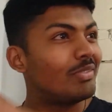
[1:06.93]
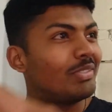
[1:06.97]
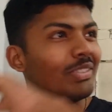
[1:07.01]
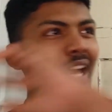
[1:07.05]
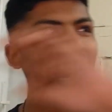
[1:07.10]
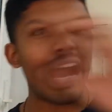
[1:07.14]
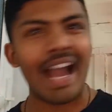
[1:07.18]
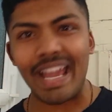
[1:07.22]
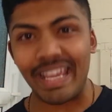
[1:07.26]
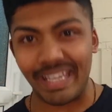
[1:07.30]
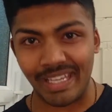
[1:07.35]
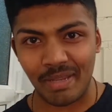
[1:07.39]

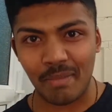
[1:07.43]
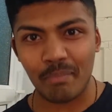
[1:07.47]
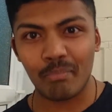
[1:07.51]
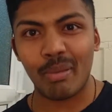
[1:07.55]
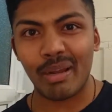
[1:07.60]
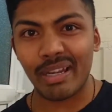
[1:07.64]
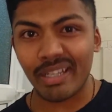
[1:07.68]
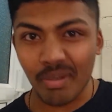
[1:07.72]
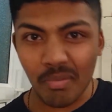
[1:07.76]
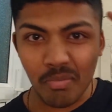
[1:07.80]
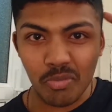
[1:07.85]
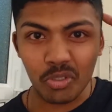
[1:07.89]
die
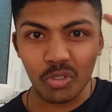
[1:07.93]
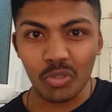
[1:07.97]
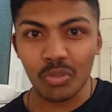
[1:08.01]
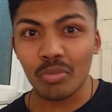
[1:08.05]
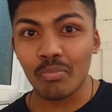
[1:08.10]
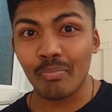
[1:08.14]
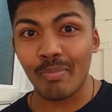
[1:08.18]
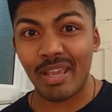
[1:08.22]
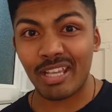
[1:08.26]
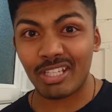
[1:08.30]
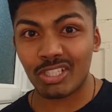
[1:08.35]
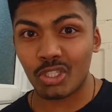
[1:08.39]
but
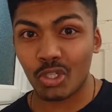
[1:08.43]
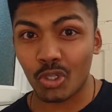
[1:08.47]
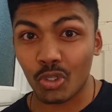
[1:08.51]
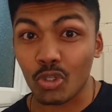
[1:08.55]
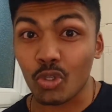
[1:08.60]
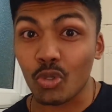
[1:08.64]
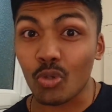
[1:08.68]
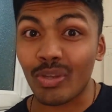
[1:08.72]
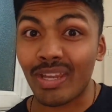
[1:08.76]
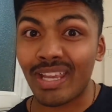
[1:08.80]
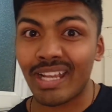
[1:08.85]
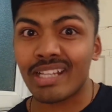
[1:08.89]
make sure
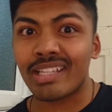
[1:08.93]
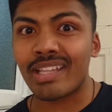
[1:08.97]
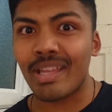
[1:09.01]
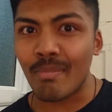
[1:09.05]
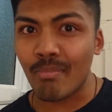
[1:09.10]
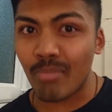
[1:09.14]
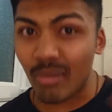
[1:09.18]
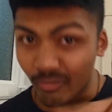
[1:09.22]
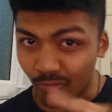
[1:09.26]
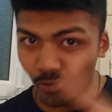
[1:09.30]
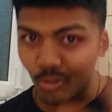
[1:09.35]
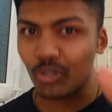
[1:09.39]
you kill
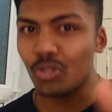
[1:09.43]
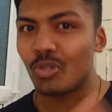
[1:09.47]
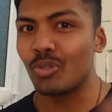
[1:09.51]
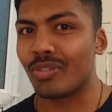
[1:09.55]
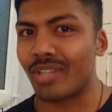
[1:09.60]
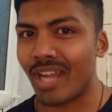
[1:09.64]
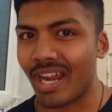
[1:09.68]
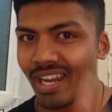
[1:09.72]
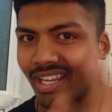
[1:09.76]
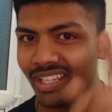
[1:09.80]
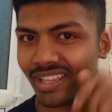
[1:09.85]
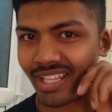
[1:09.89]
them before you
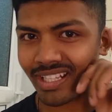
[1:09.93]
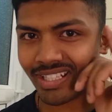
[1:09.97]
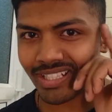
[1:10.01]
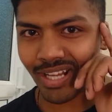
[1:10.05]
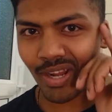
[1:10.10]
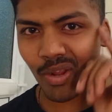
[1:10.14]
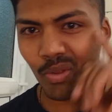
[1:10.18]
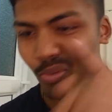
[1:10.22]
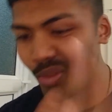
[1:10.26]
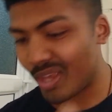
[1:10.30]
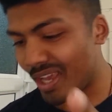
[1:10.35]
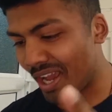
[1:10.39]
die that's
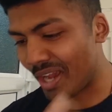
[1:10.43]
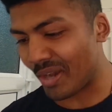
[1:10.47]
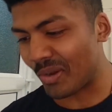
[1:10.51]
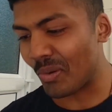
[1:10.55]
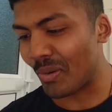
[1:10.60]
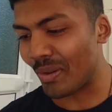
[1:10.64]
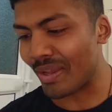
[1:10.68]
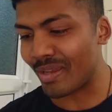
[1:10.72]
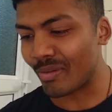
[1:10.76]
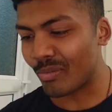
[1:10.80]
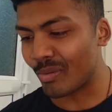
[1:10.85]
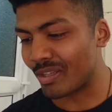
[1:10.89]
how they are
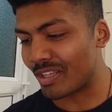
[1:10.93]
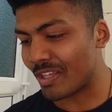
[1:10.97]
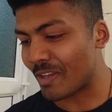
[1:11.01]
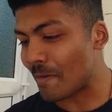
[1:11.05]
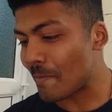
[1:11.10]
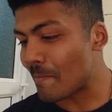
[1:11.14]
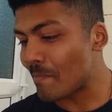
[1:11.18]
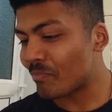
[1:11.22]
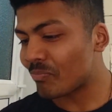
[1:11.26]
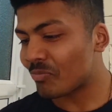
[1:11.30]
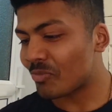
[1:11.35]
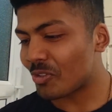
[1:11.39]
going with
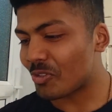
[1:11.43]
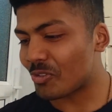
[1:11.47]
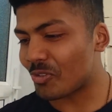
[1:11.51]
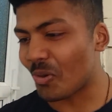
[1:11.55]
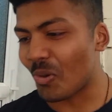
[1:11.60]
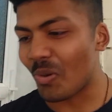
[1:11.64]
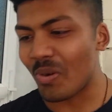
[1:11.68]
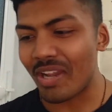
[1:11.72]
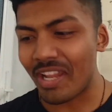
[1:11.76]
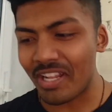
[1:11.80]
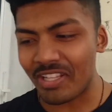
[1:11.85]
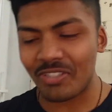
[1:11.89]
it
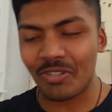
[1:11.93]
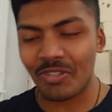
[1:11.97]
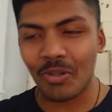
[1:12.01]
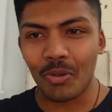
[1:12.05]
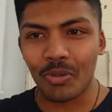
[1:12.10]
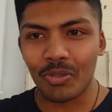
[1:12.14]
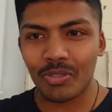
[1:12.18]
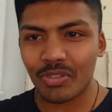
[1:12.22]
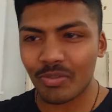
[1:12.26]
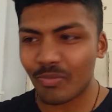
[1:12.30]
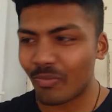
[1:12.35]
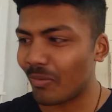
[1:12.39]
so let's
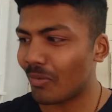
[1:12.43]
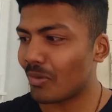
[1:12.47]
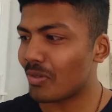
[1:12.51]
go